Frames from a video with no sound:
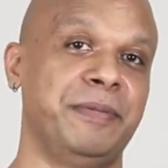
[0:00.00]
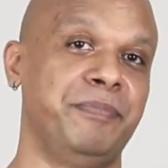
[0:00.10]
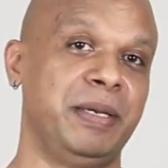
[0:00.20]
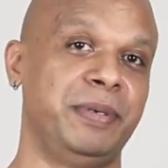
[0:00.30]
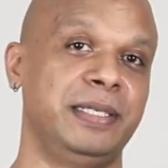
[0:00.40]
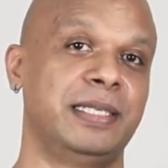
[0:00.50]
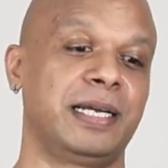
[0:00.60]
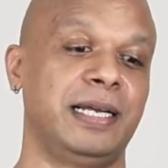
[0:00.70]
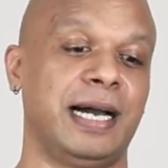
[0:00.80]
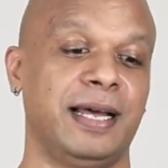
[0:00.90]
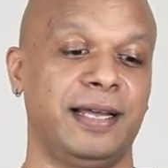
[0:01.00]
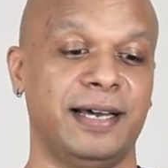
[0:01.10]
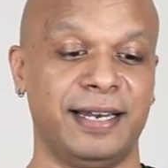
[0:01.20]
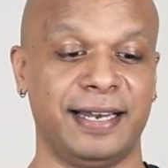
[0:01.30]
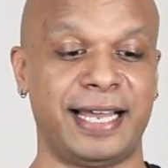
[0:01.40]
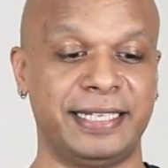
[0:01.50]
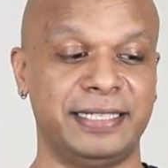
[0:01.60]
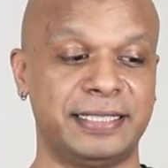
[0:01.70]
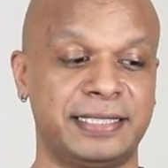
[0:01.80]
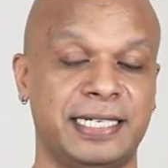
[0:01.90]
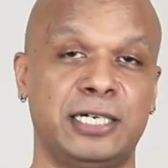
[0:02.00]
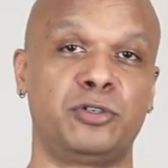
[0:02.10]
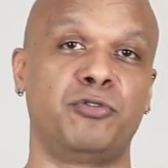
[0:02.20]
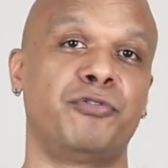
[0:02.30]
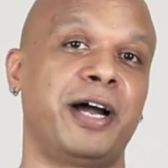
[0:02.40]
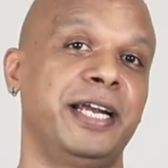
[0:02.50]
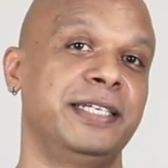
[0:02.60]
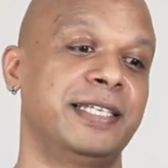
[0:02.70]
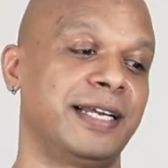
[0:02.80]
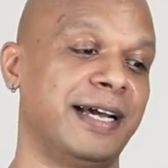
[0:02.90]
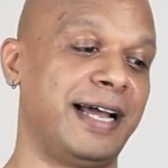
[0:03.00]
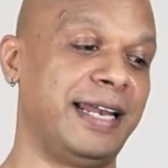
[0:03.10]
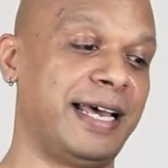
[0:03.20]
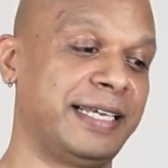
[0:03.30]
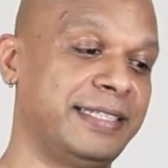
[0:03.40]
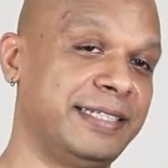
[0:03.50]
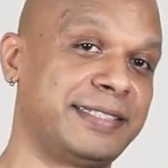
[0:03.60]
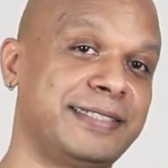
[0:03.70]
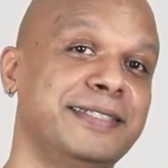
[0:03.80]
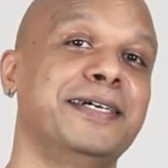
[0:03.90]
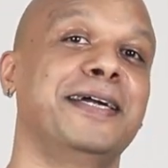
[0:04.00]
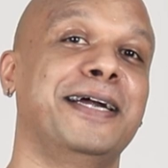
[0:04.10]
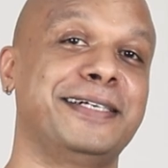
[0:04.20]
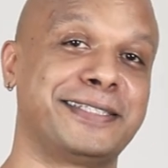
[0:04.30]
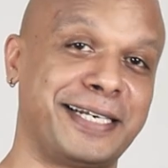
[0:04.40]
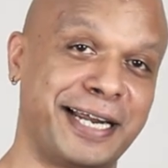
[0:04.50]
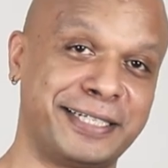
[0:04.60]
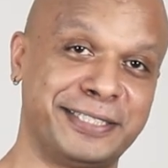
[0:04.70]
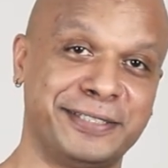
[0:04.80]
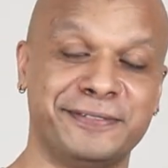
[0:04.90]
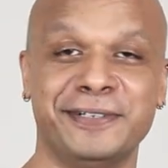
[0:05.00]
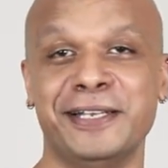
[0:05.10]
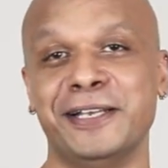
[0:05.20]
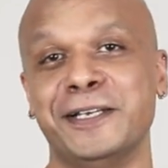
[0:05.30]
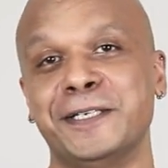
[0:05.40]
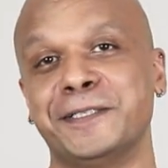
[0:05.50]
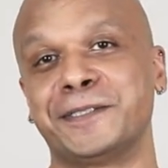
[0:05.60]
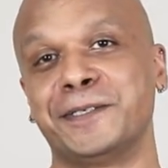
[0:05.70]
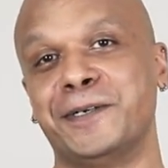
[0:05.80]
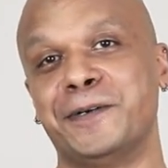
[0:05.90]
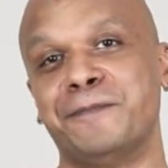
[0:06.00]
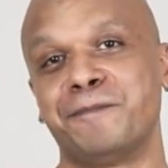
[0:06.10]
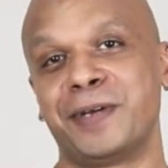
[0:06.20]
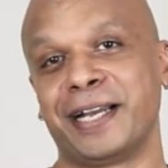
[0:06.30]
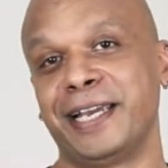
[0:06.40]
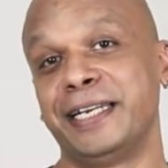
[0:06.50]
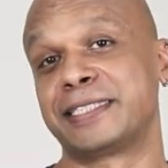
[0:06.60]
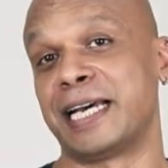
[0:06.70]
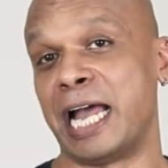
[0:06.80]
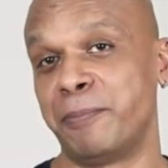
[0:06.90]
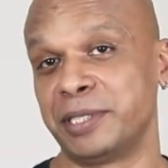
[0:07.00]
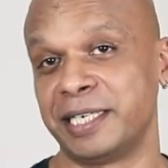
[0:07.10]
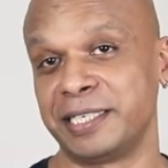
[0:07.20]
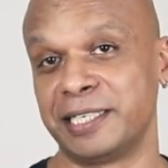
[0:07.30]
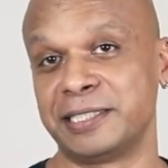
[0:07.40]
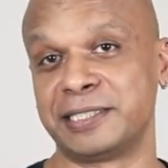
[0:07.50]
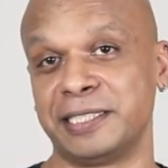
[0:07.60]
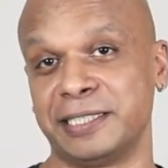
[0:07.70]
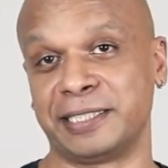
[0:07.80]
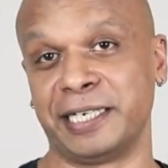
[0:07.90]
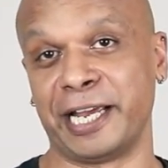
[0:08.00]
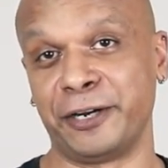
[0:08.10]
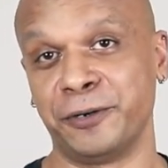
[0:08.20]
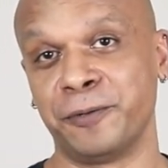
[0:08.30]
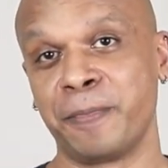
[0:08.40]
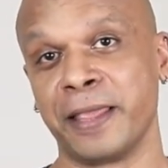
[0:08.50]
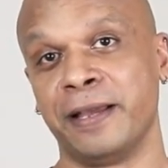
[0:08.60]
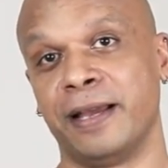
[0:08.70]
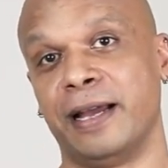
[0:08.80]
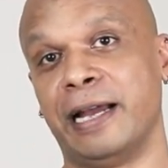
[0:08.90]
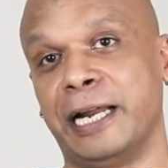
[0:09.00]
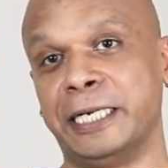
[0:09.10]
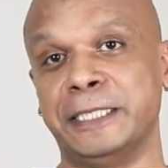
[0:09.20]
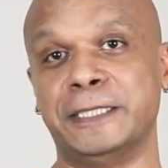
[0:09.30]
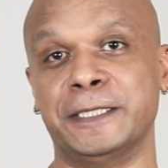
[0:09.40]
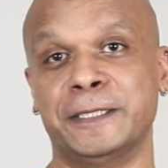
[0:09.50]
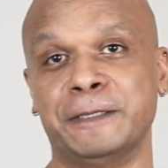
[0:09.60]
maybe the girl like this start to find the guy like this attractive. So again, it's a hypothetical scenario, and